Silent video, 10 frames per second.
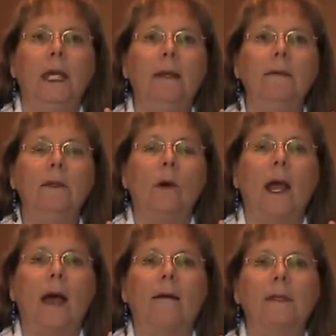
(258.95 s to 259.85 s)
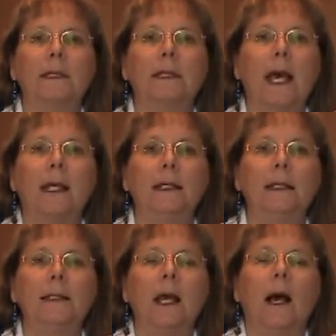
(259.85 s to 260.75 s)
Even though I have this
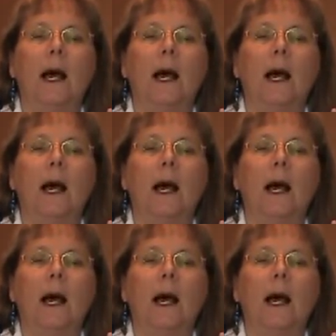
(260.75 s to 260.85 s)
sadness,